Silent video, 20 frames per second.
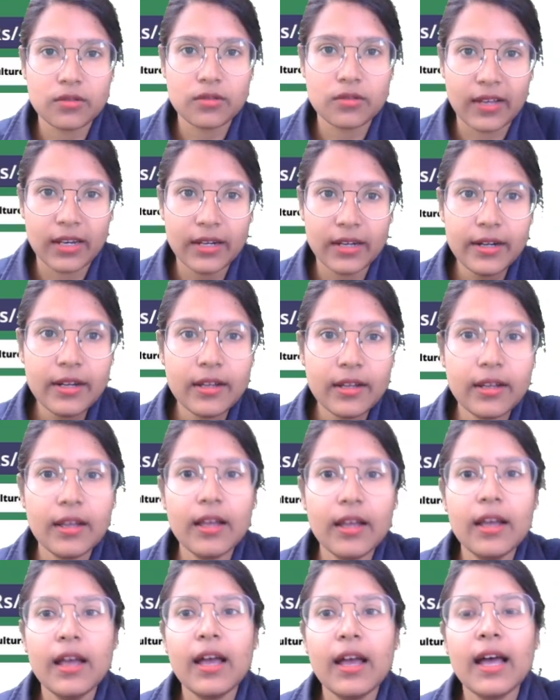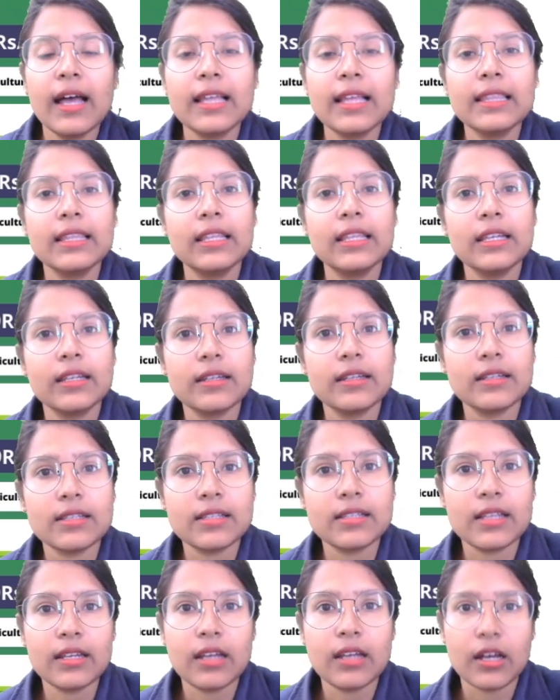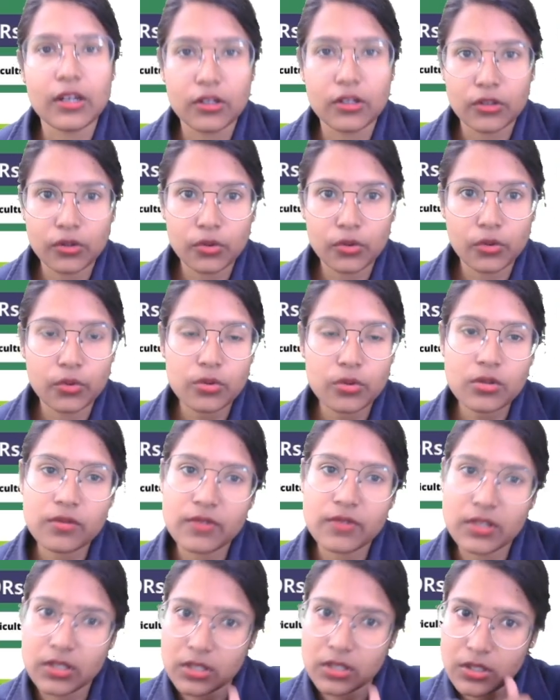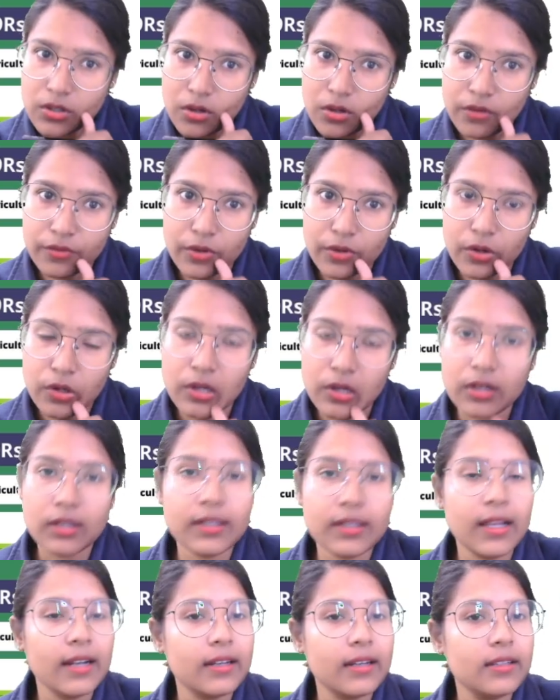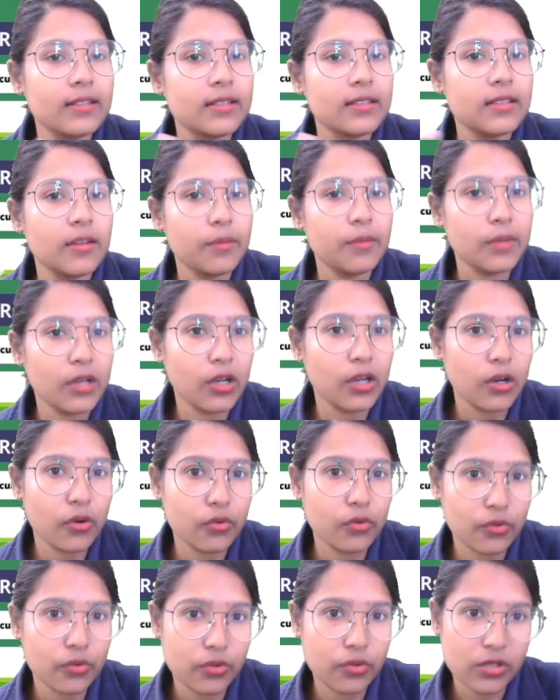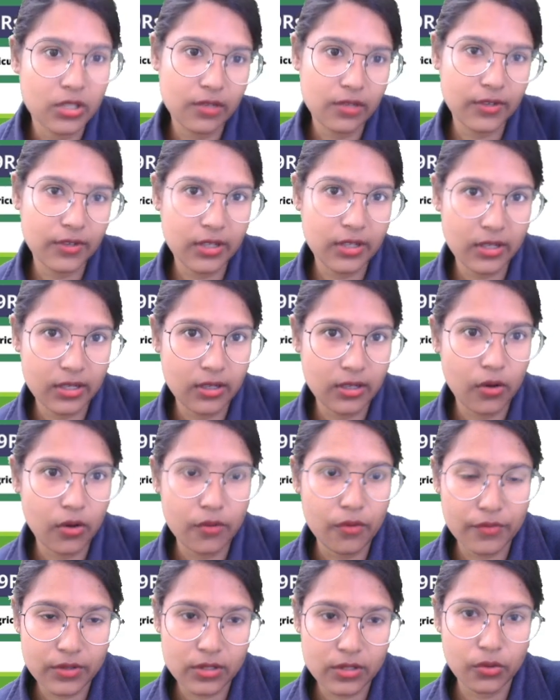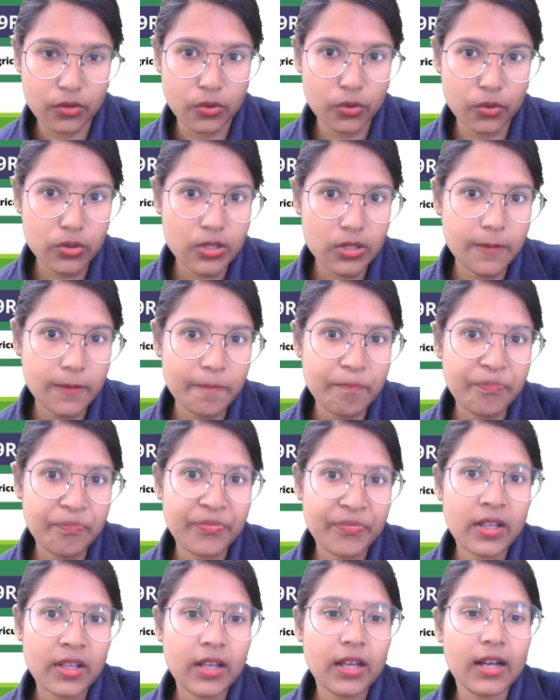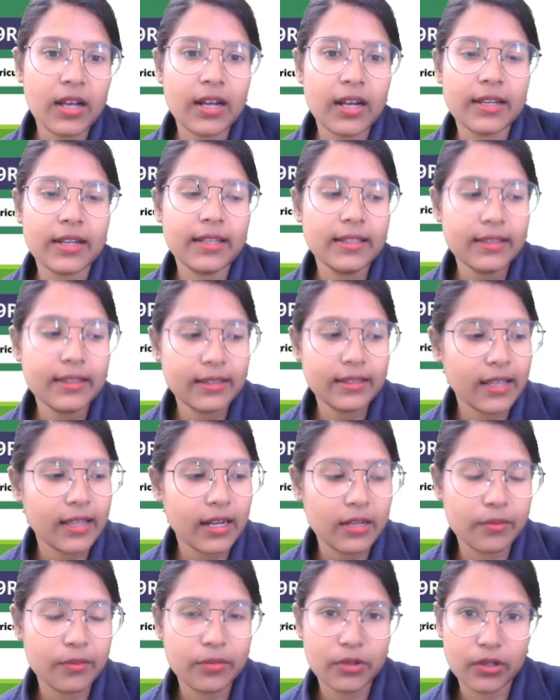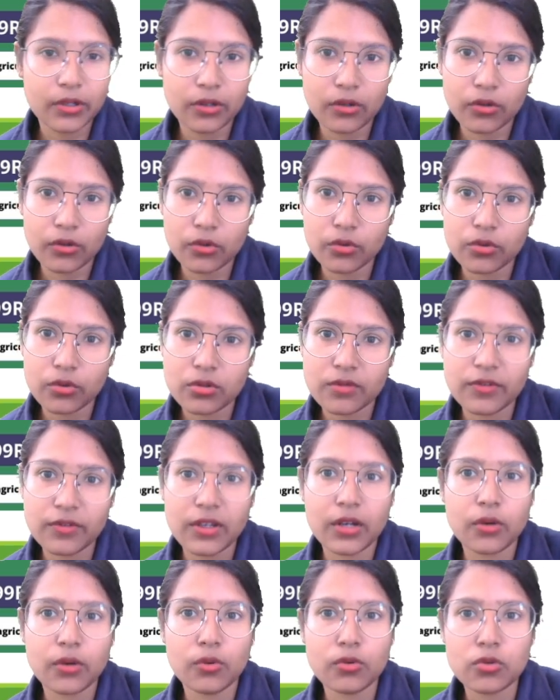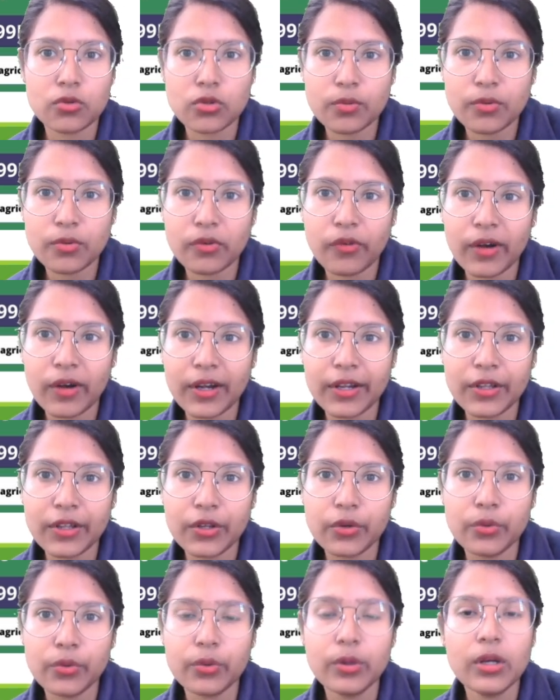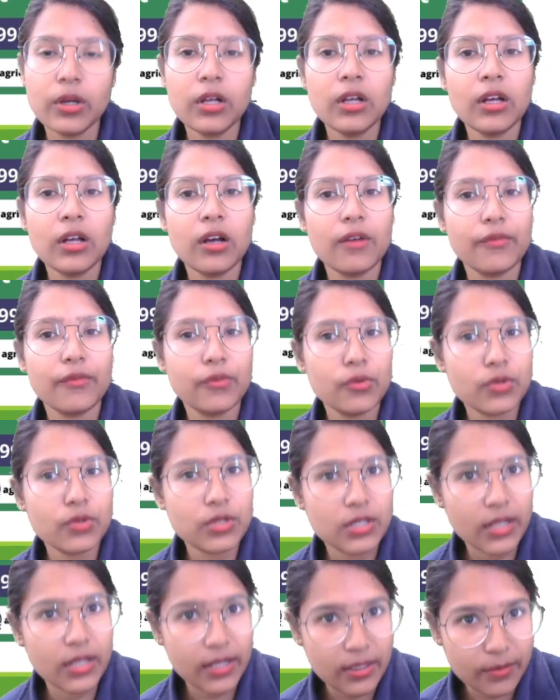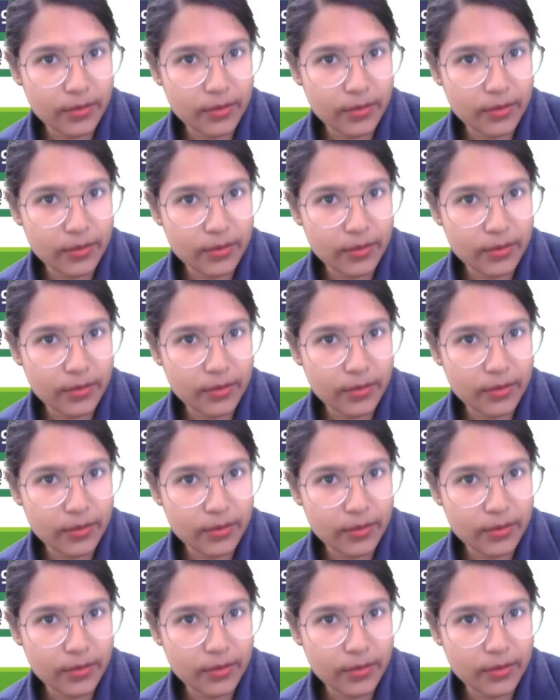valid, and there is another course which is of your that is Tamil Nadu food safety officer course, and in that particular course we are also providing you a full study